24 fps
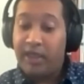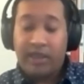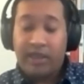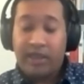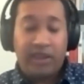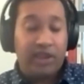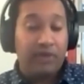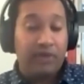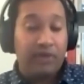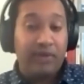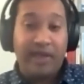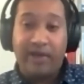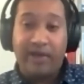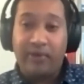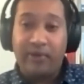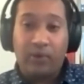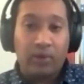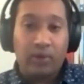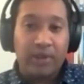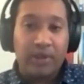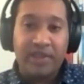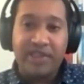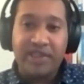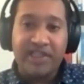we had
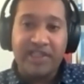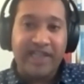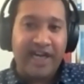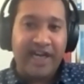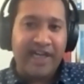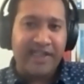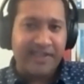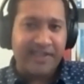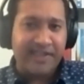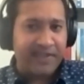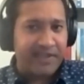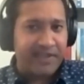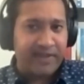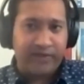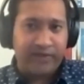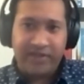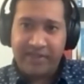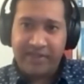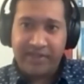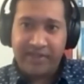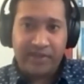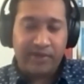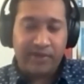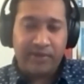orange skies in San
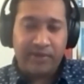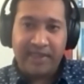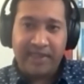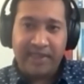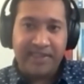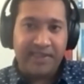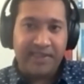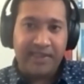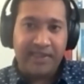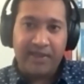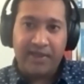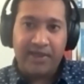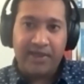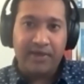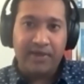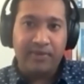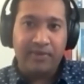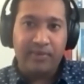Francisco last year.